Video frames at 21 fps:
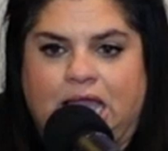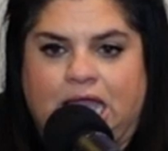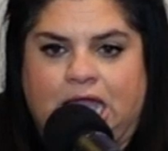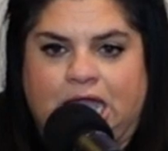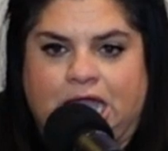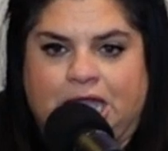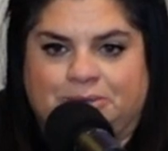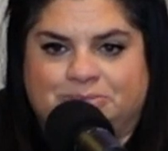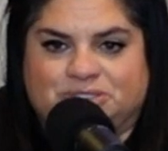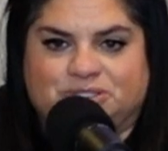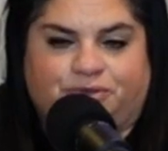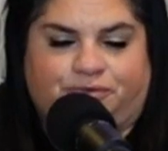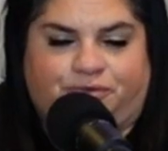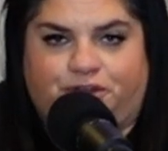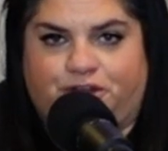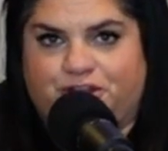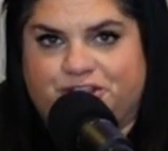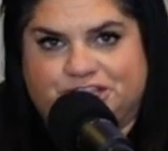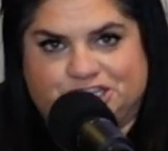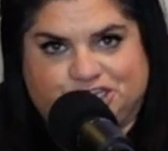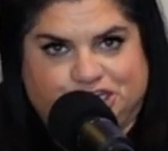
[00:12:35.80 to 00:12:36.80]
So if
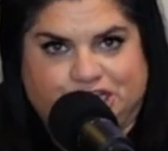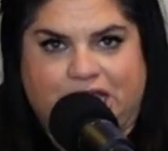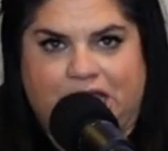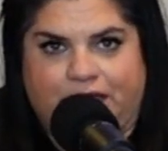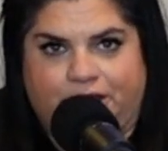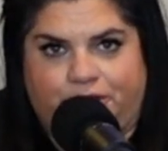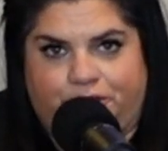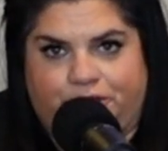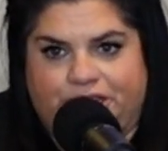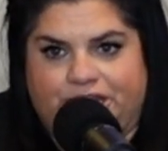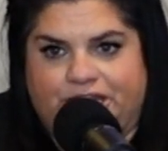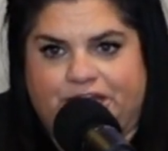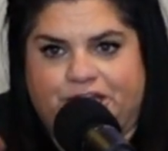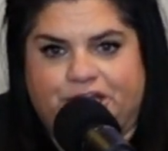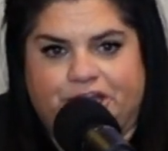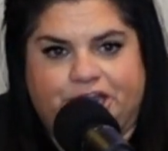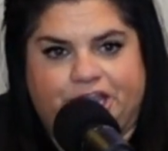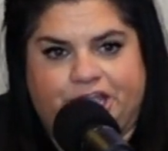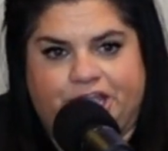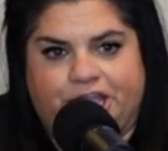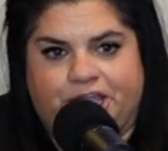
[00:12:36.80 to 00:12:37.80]
you're in the Chicagoland
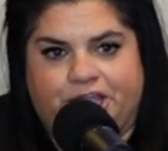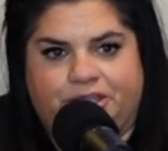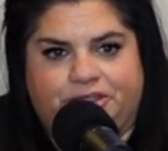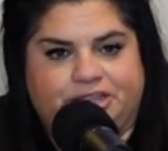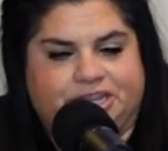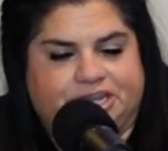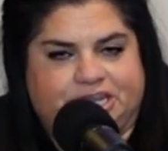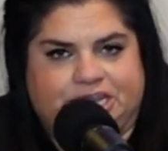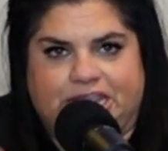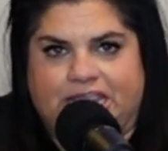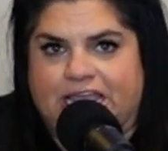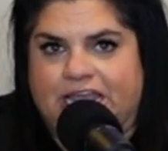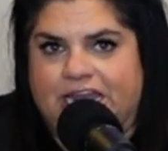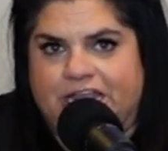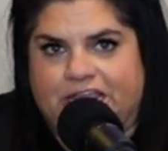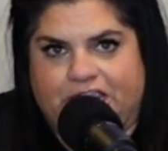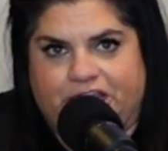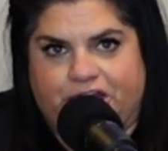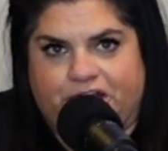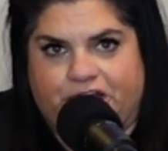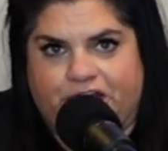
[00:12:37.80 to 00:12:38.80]
area,
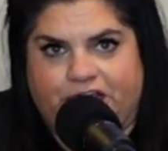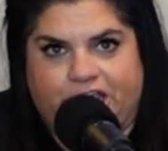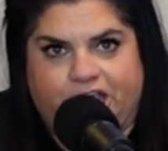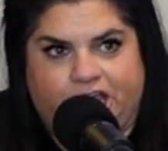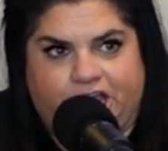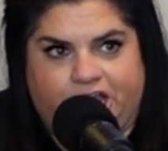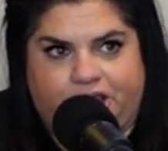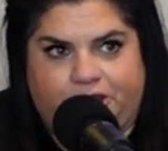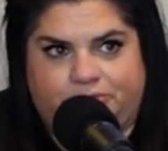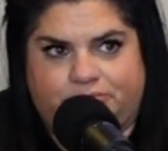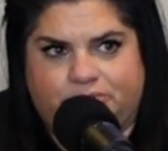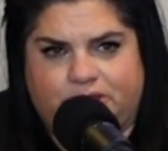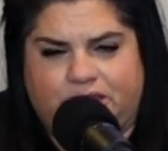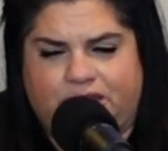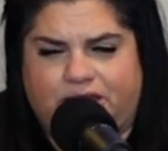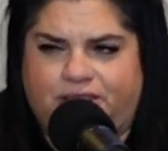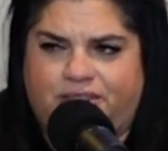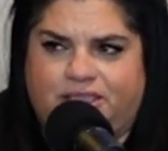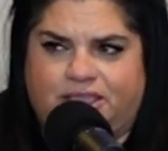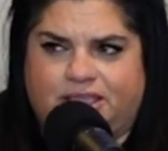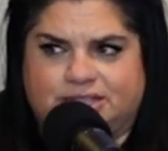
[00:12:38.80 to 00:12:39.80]
Indiana area,
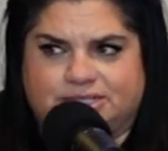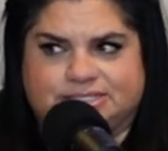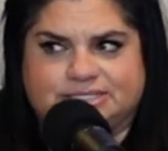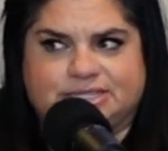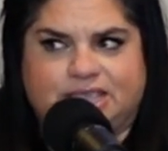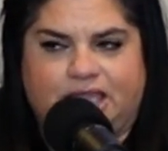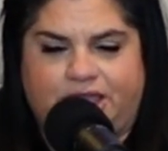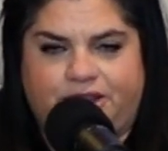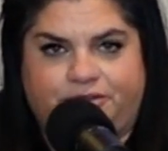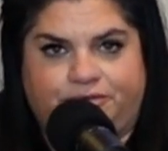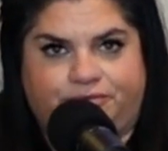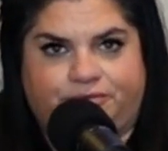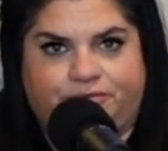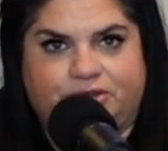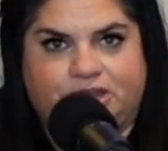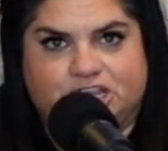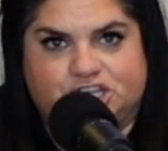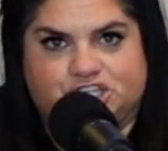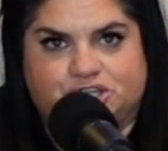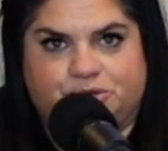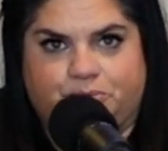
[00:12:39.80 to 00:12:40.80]
I think it's kind of
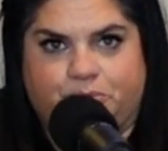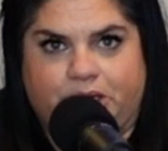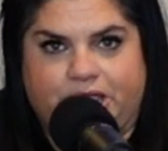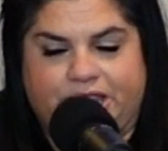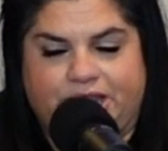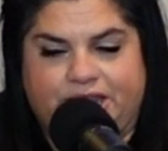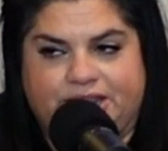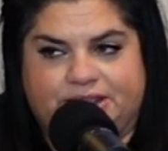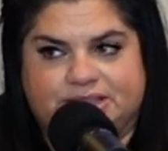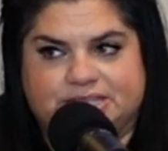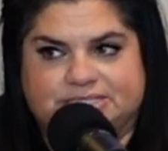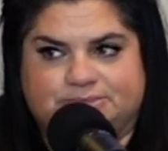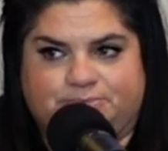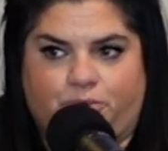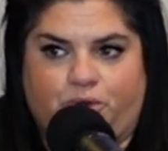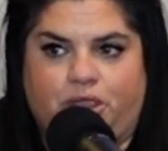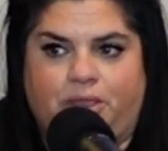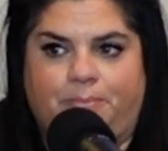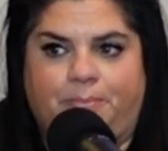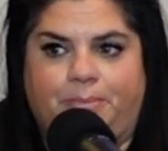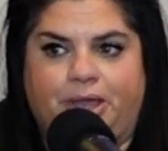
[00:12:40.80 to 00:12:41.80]
nationwide at this
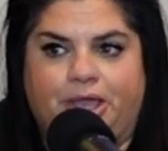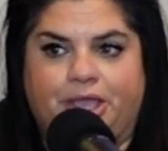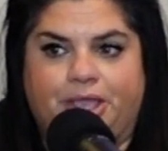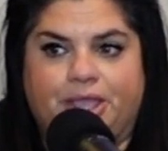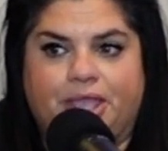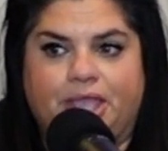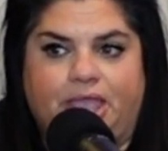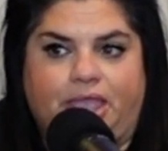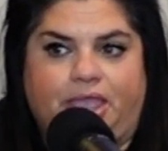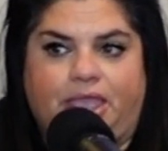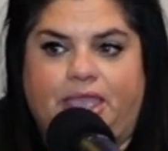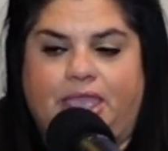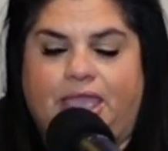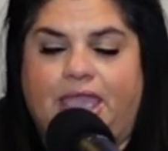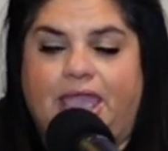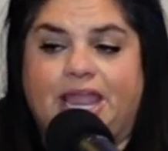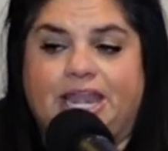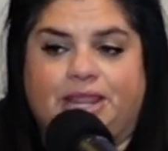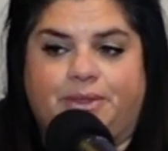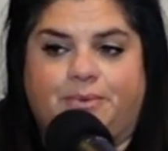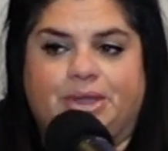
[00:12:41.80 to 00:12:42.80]
point, but
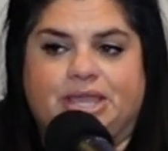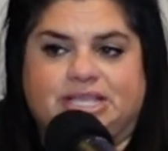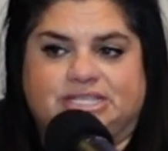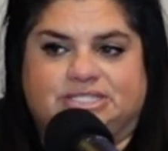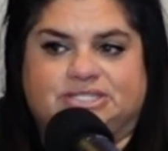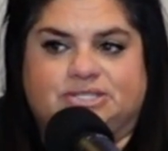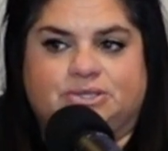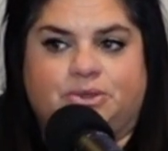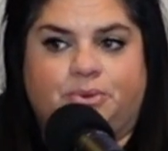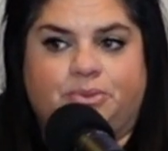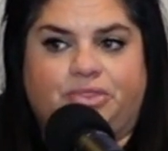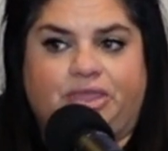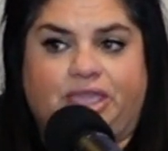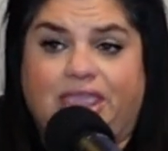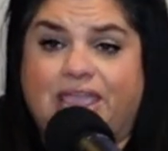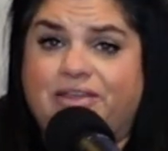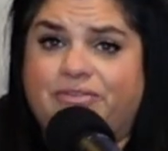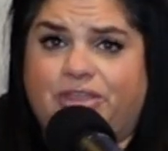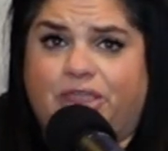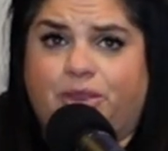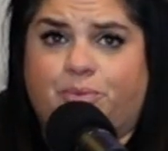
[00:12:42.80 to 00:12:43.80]
anyways, so
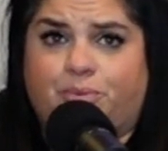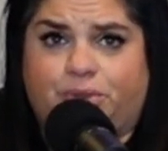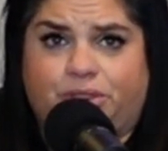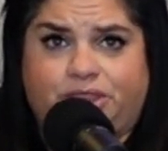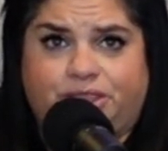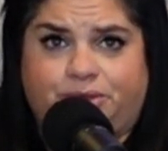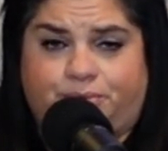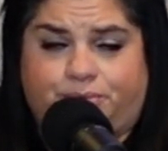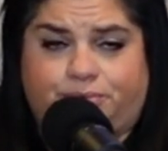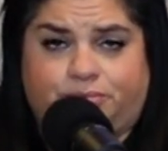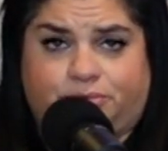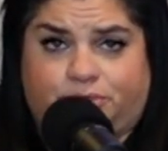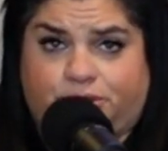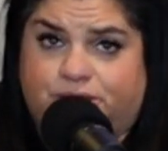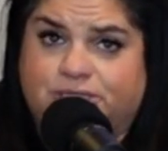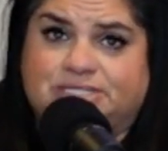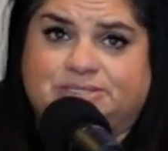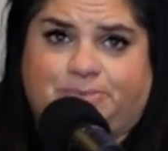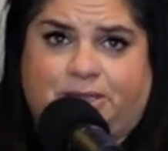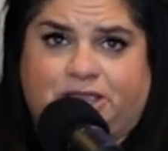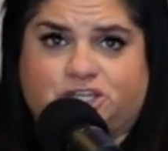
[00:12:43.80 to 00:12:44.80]
they have like really
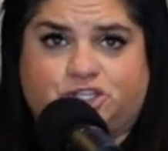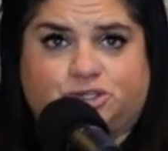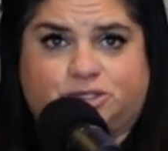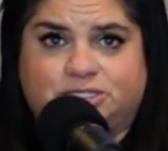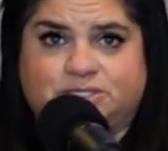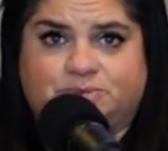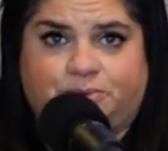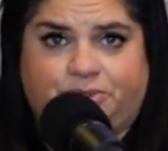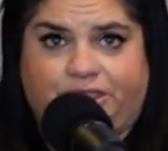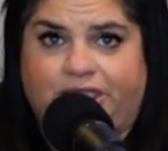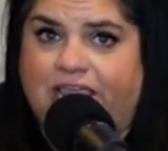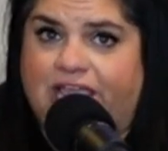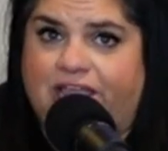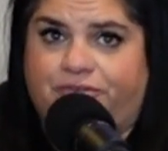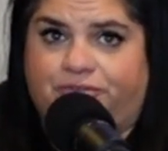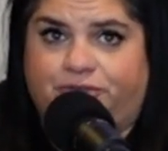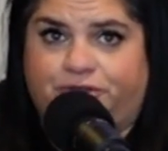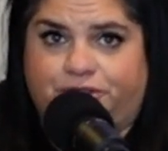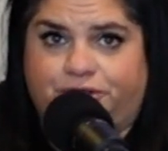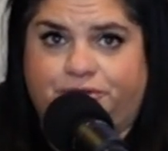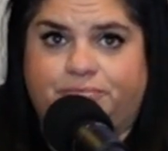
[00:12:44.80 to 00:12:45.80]
good specials when they
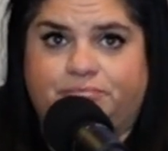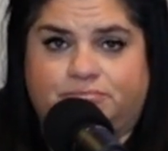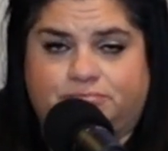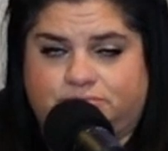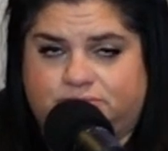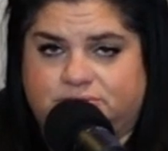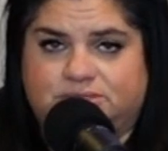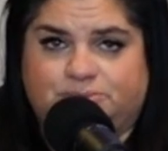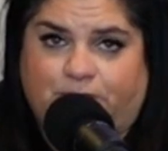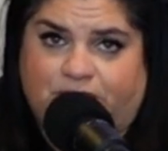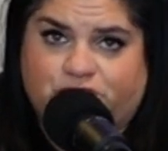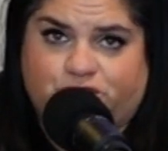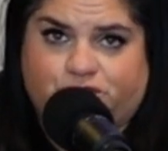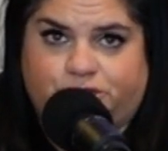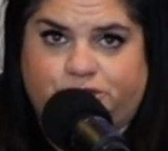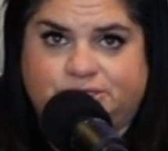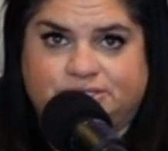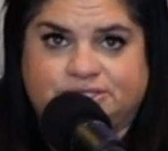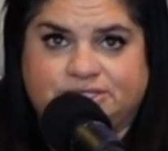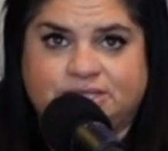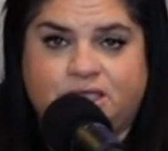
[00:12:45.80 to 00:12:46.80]
have good
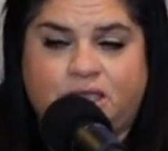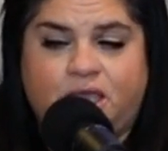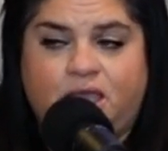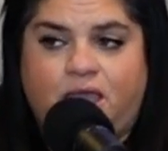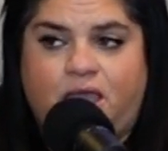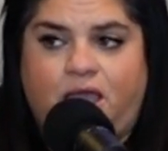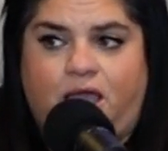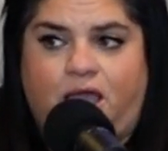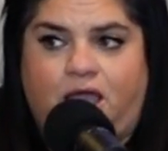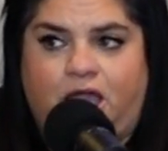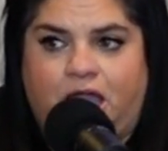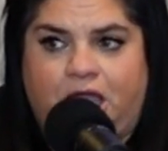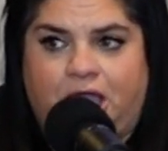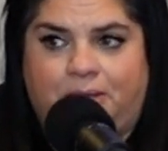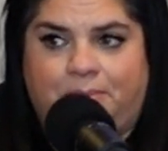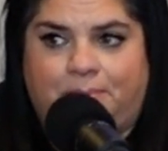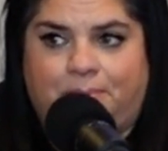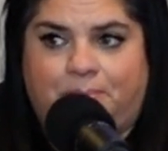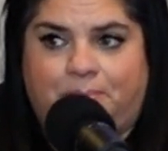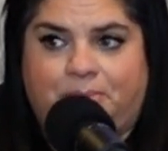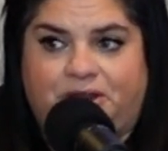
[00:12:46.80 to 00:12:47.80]
specials.
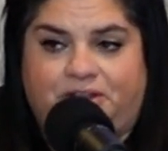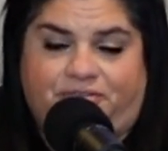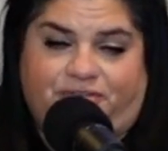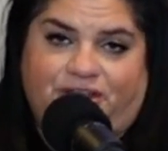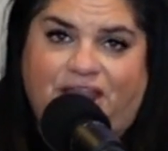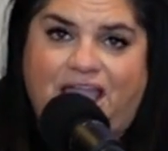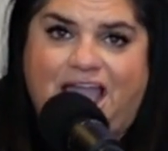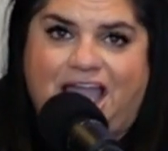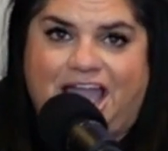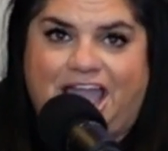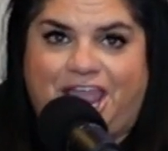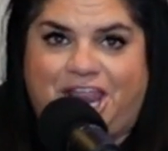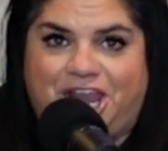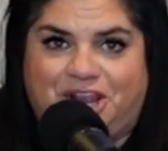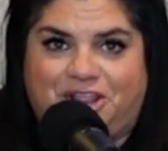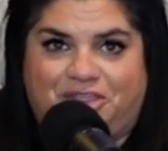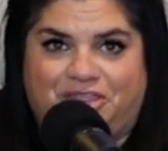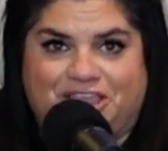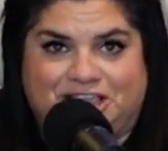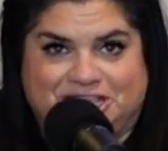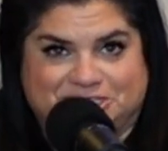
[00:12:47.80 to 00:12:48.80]
But if not,
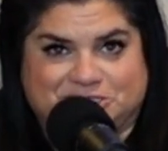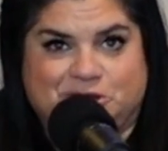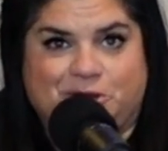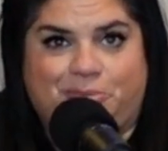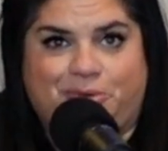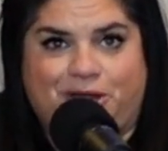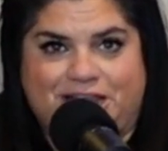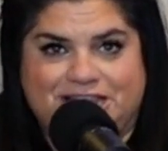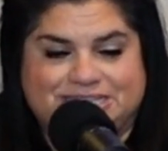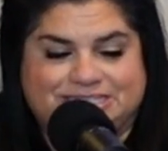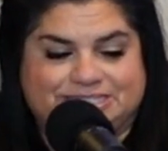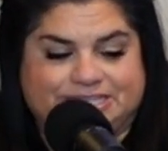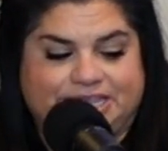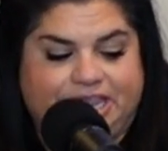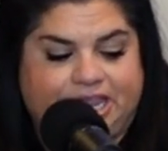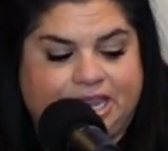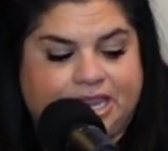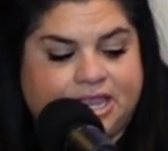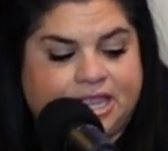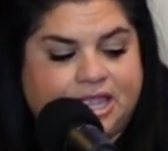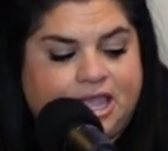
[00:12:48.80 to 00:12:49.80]
things are
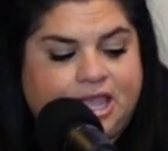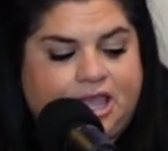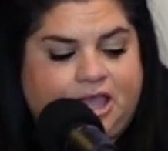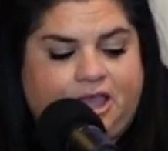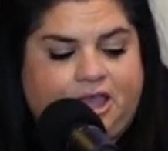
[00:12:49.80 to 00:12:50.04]
pricey.